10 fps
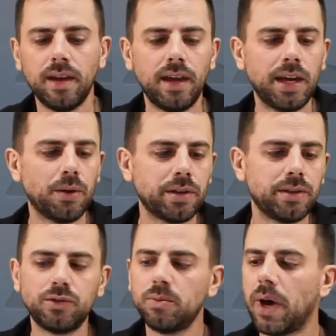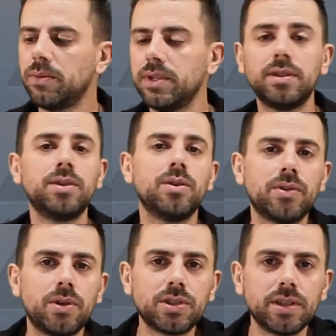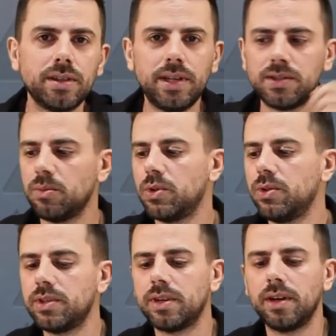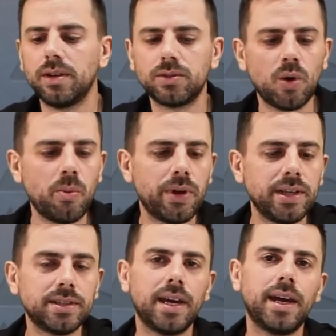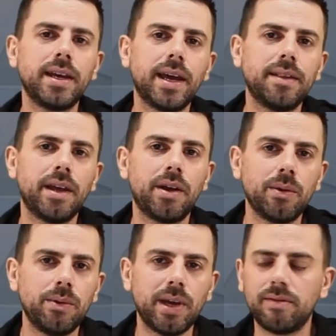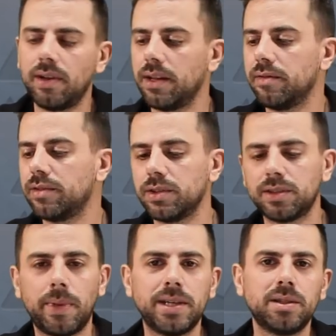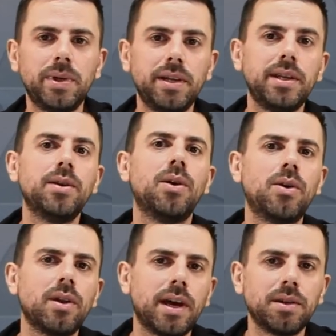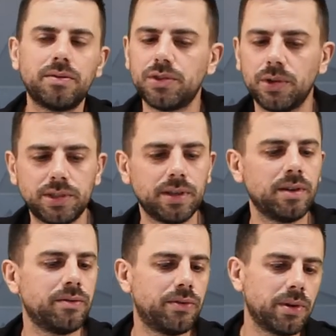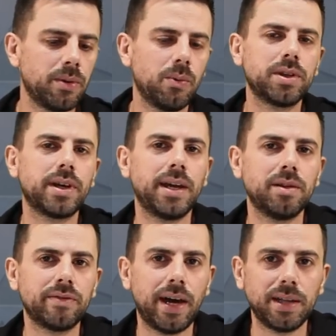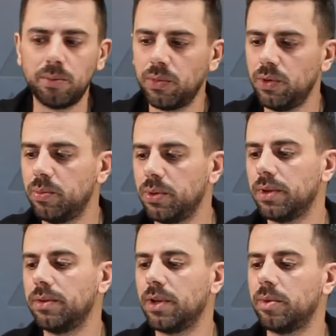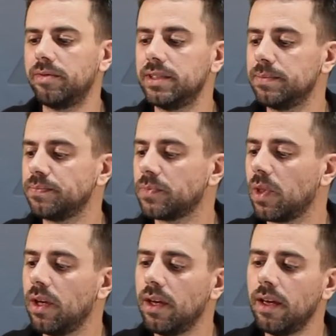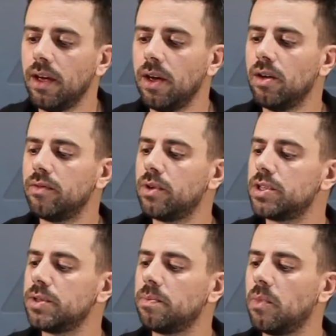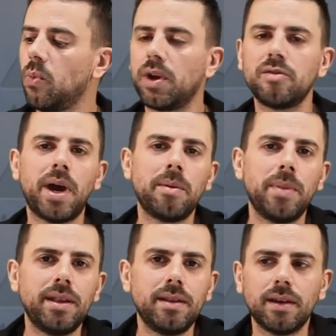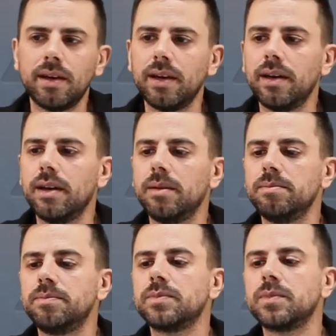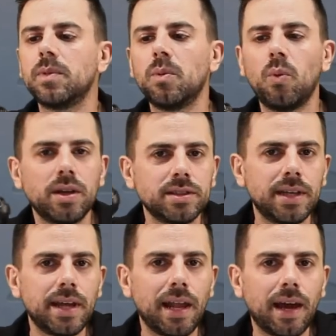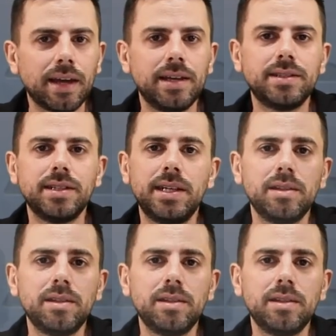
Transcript: In order to mount it, you of course need some good scope rings, and again there you have a lot of customizability or a lot of choice for what kind of item you put on top of it. Of course, one of my main ones that I like is Eagle